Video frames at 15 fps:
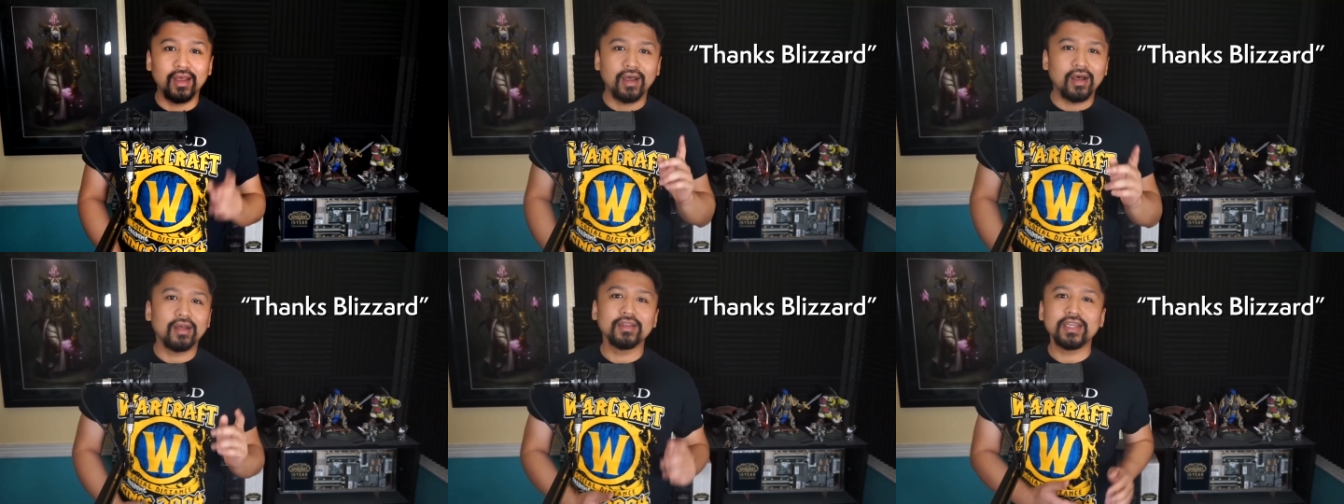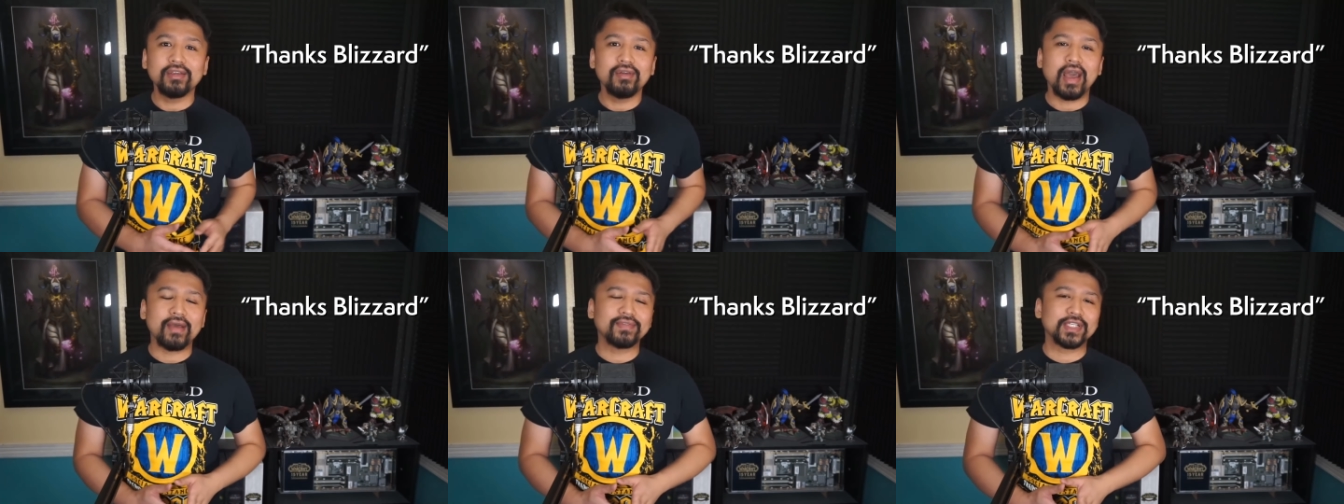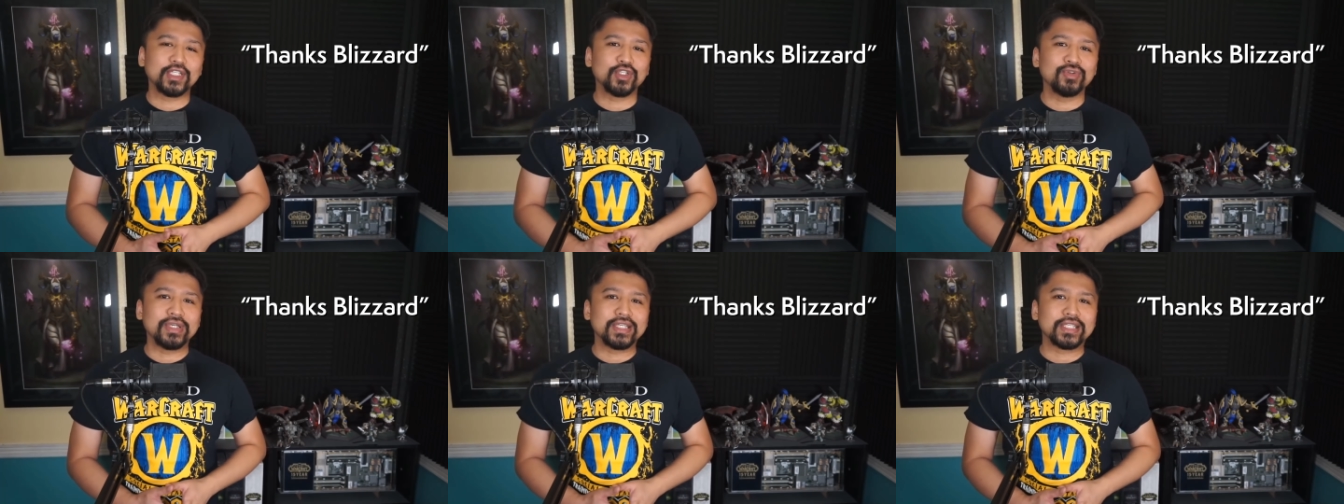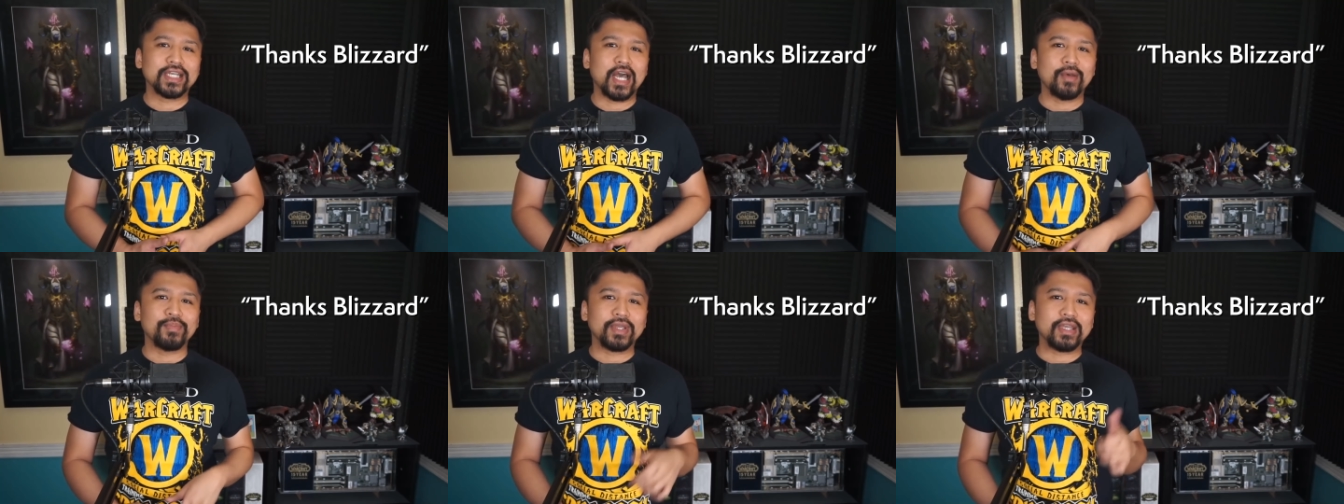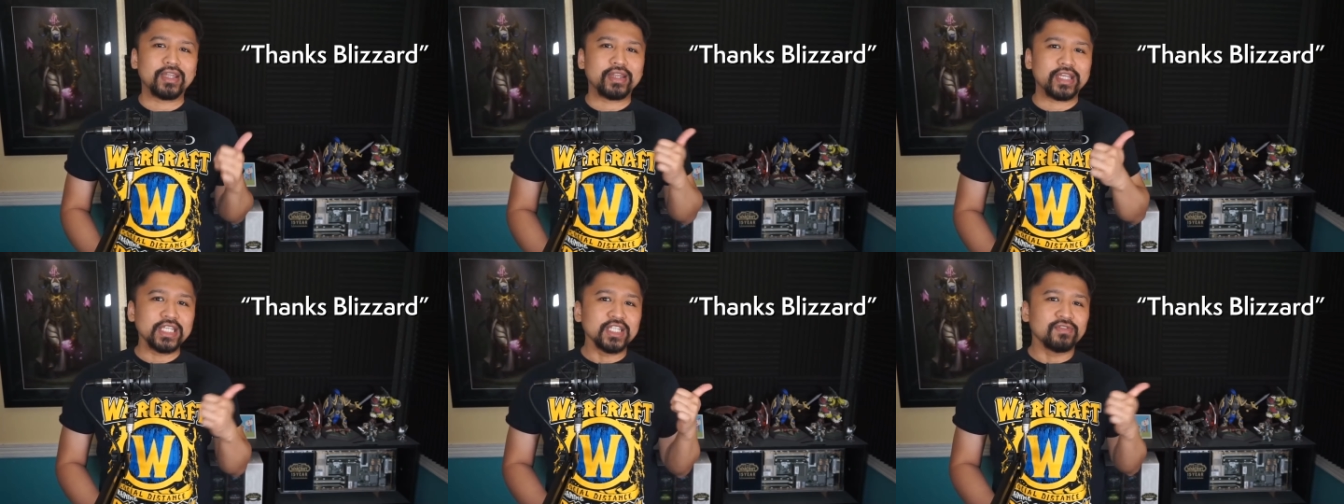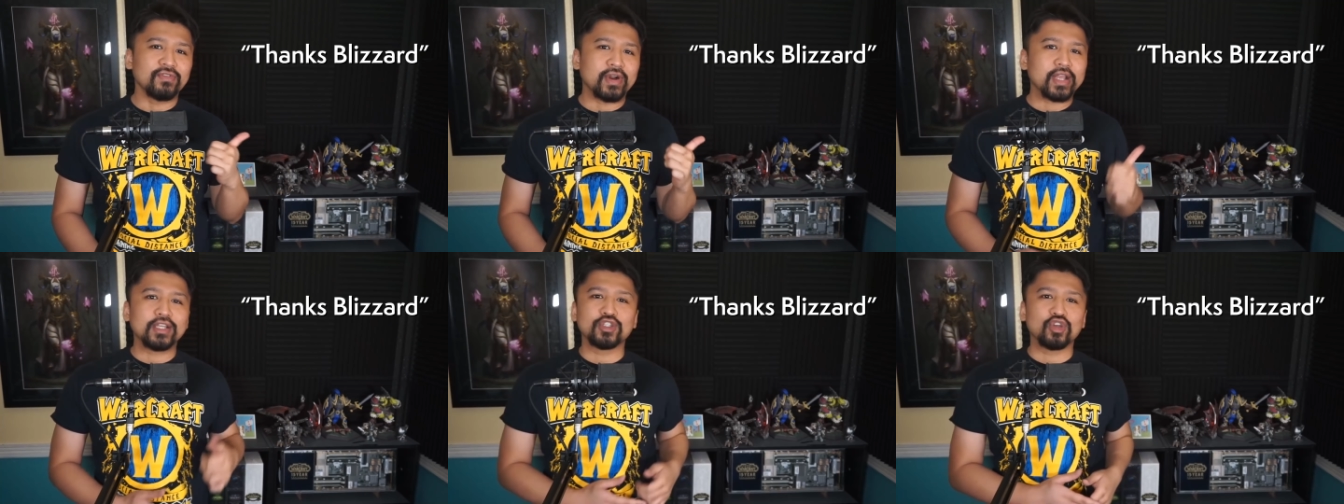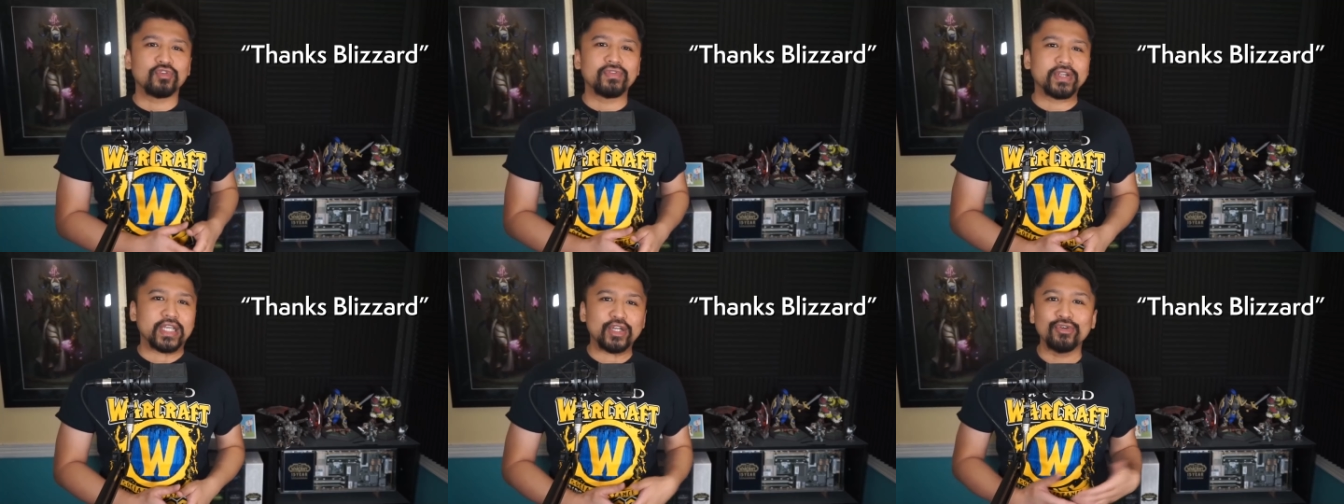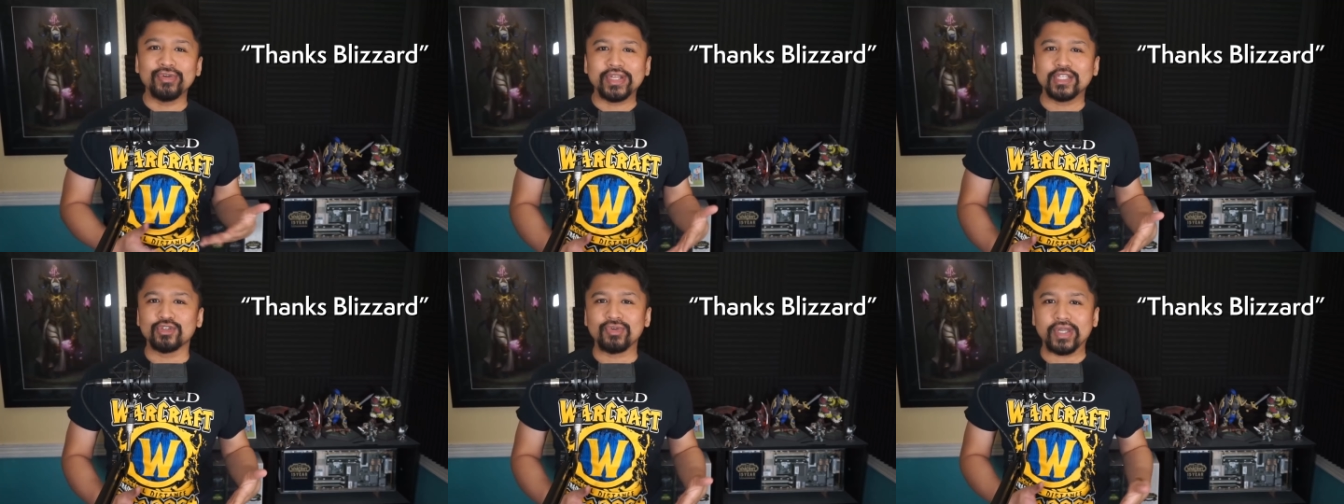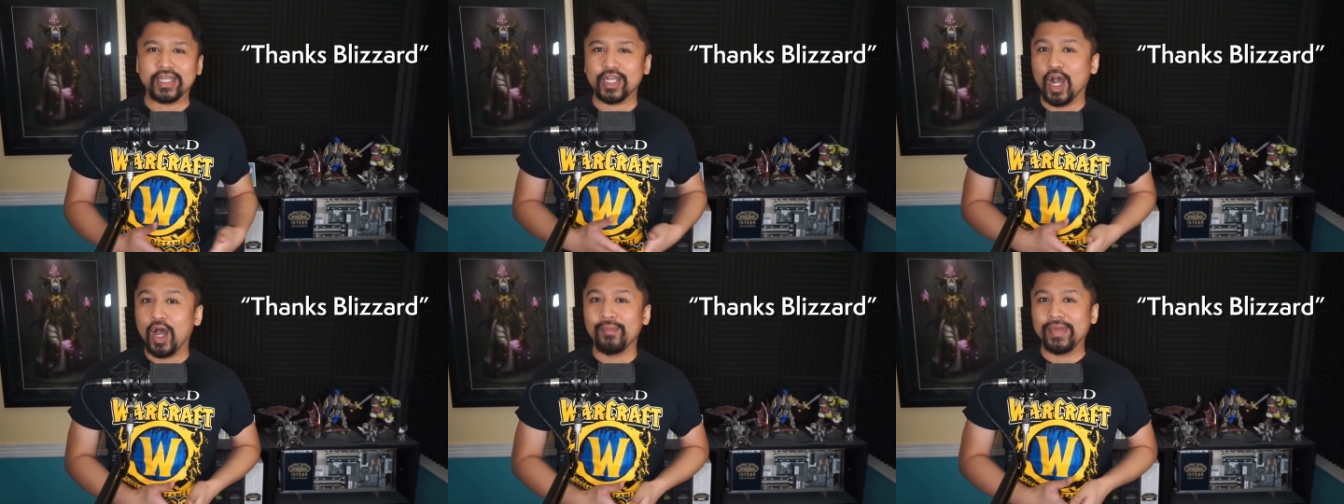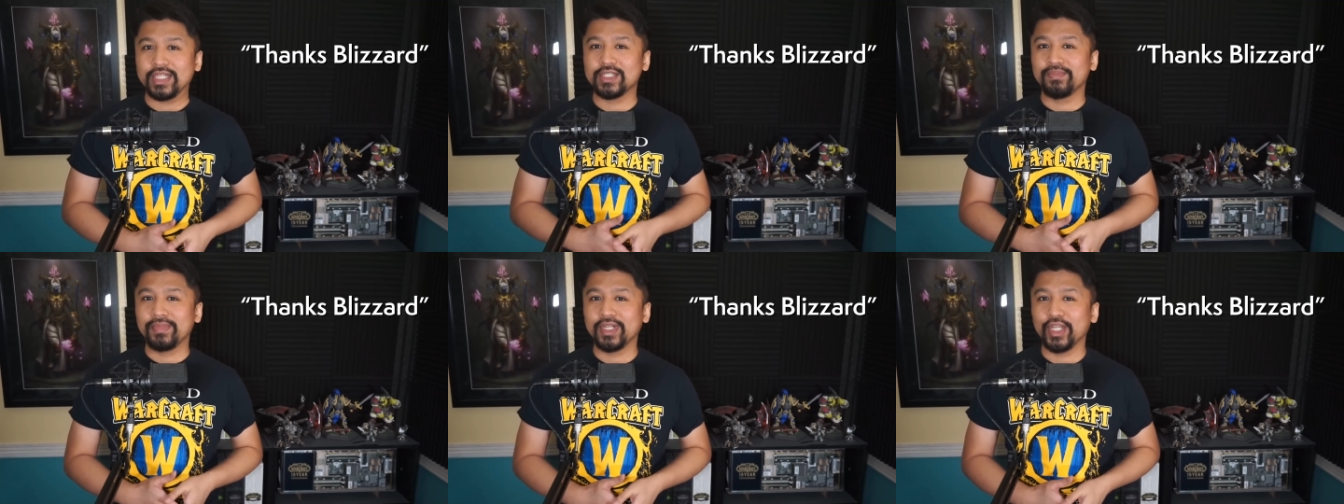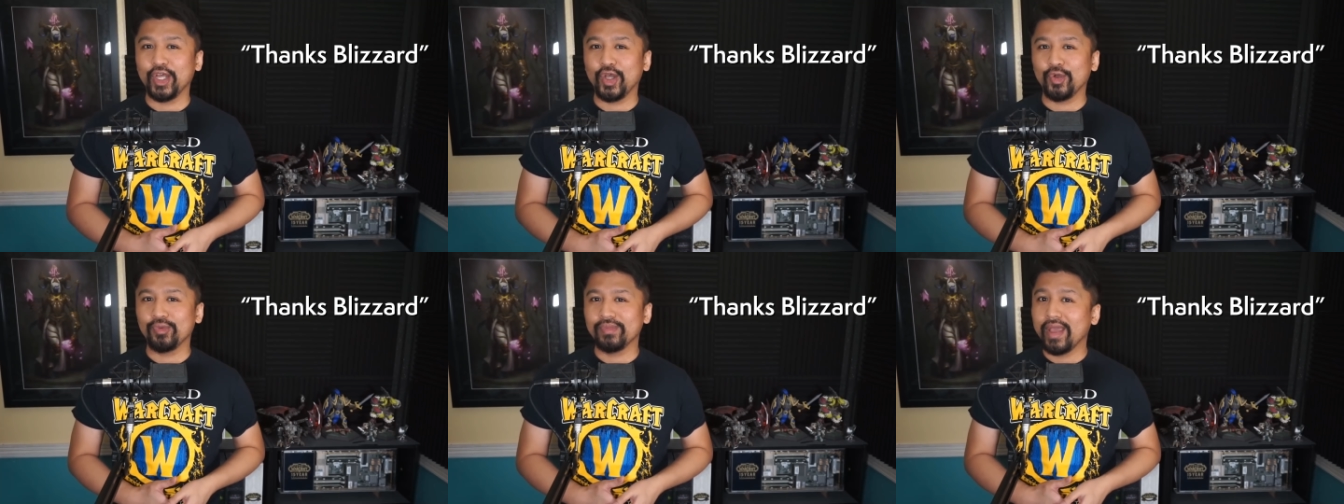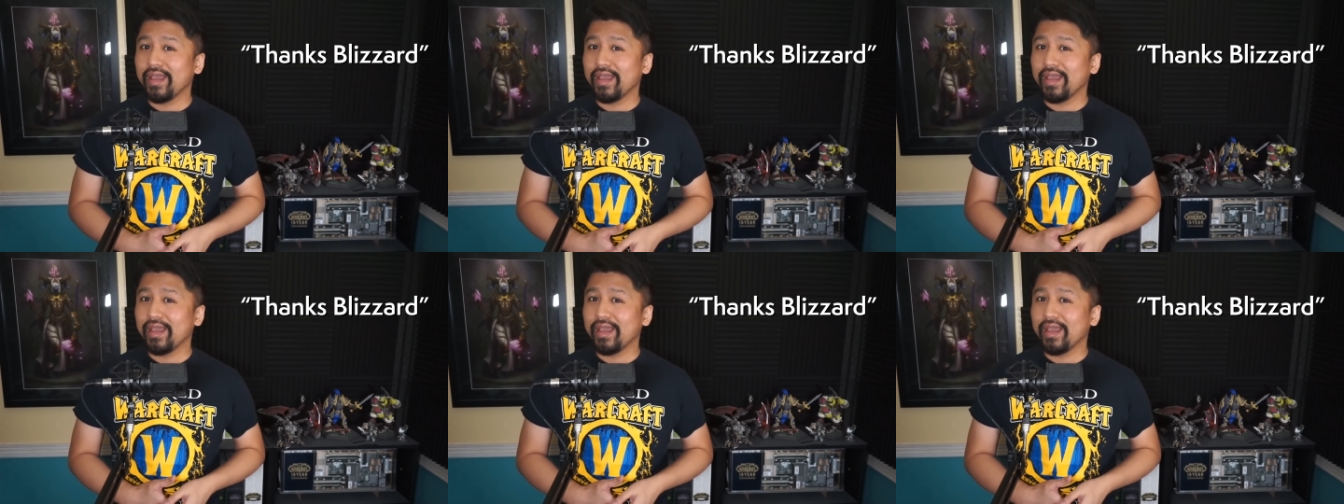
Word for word: All you have to do is copy this phrase over here into a comment below.